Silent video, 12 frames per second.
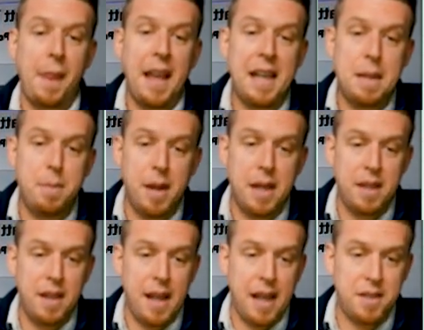anybody
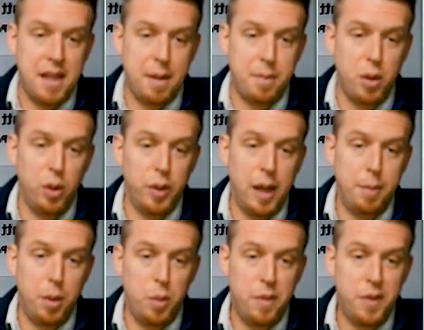that has that
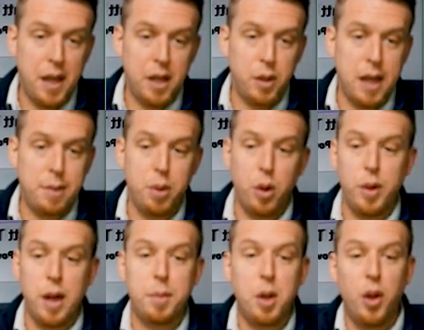program, but we've got a great
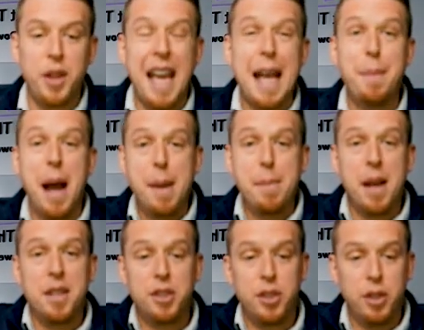program called MI
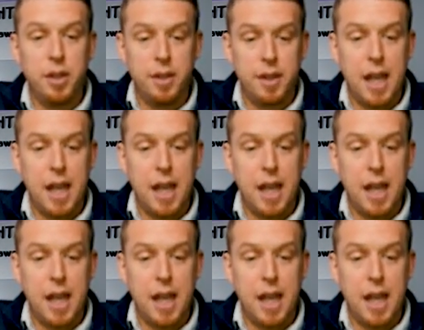Buster,